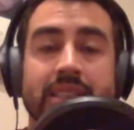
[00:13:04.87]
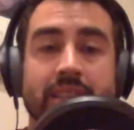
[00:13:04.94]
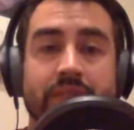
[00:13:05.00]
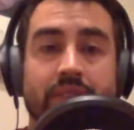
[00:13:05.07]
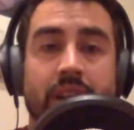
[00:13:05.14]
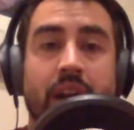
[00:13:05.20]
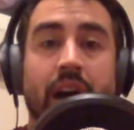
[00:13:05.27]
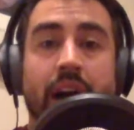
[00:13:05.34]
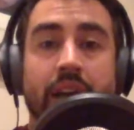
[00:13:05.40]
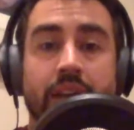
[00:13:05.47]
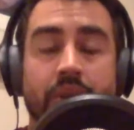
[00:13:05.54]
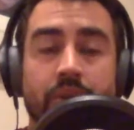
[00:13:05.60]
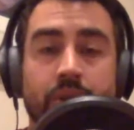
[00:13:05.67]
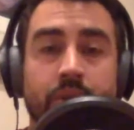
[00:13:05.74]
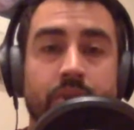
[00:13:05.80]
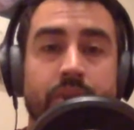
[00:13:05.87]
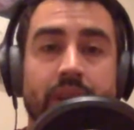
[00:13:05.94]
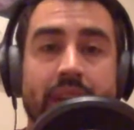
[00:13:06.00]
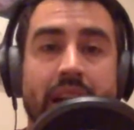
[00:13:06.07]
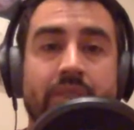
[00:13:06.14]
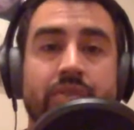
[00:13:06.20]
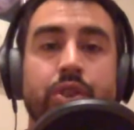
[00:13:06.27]
If not, you usually
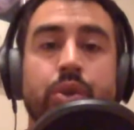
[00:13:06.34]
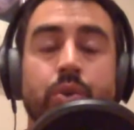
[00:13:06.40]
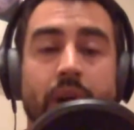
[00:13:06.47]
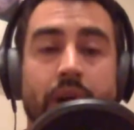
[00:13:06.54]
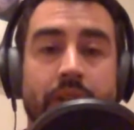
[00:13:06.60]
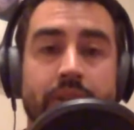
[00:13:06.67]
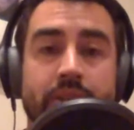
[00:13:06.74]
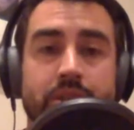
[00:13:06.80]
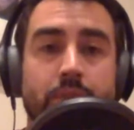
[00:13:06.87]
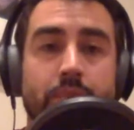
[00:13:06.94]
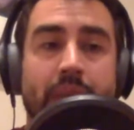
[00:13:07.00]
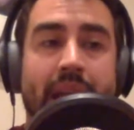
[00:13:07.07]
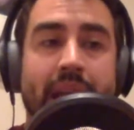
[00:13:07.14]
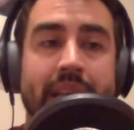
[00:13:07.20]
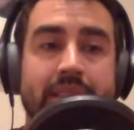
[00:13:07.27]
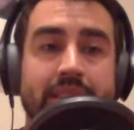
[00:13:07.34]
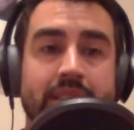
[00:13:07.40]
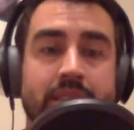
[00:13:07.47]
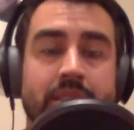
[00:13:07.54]
have 2 others who passed